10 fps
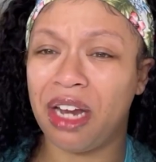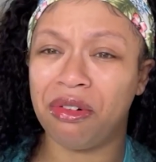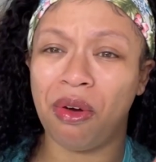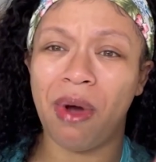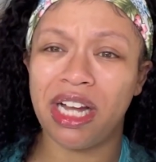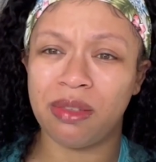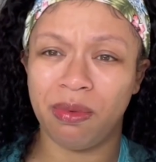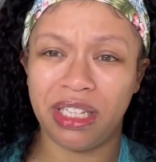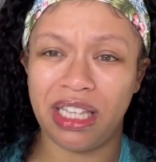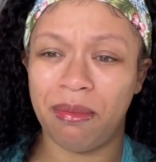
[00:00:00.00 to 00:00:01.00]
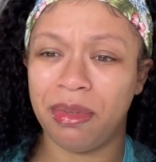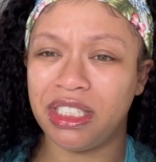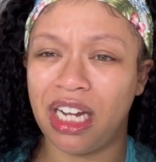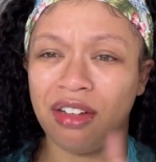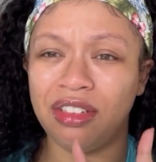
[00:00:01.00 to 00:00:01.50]
don't know why I sprayed that much.
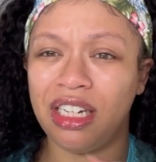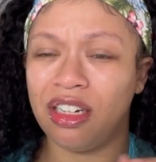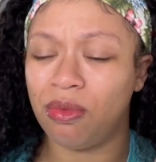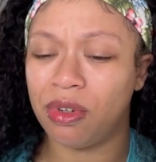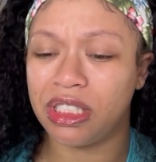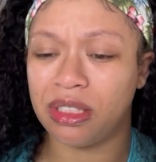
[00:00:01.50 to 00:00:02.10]
I only needed 1